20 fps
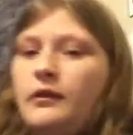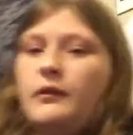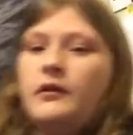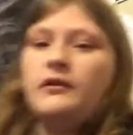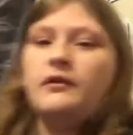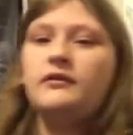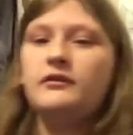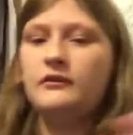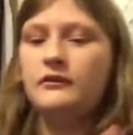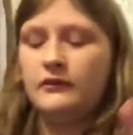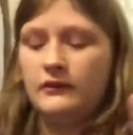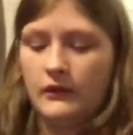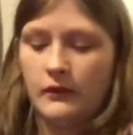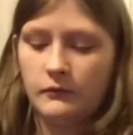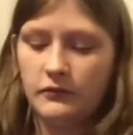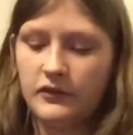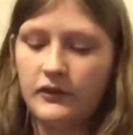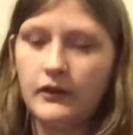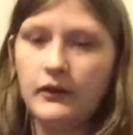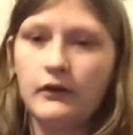the way, this is,
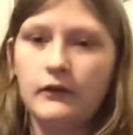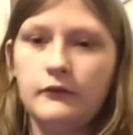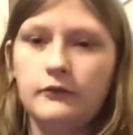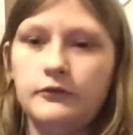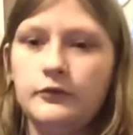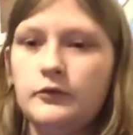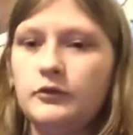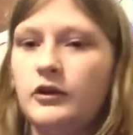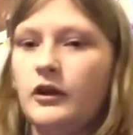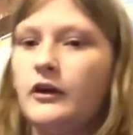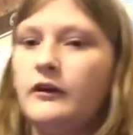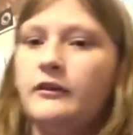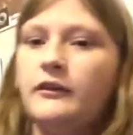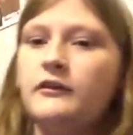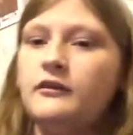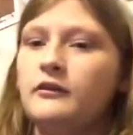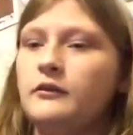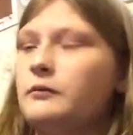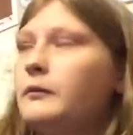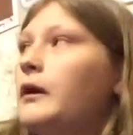I'm sitting on a futon.
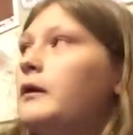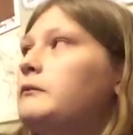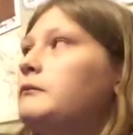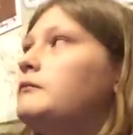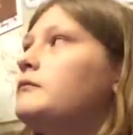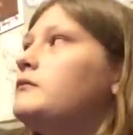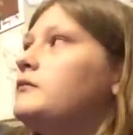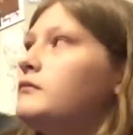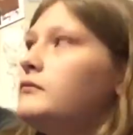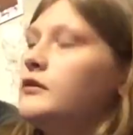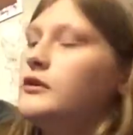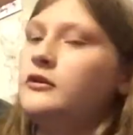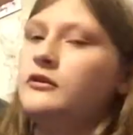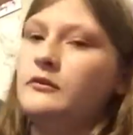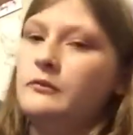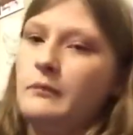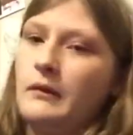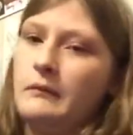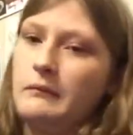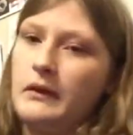This is my
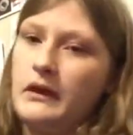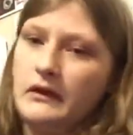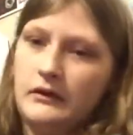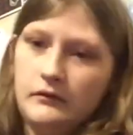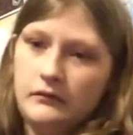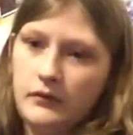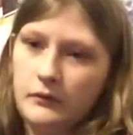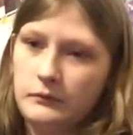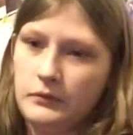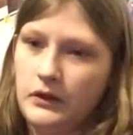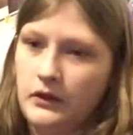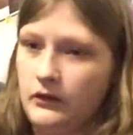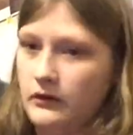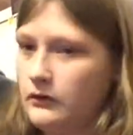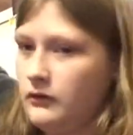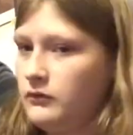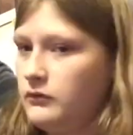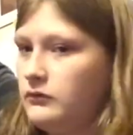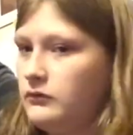bed up here.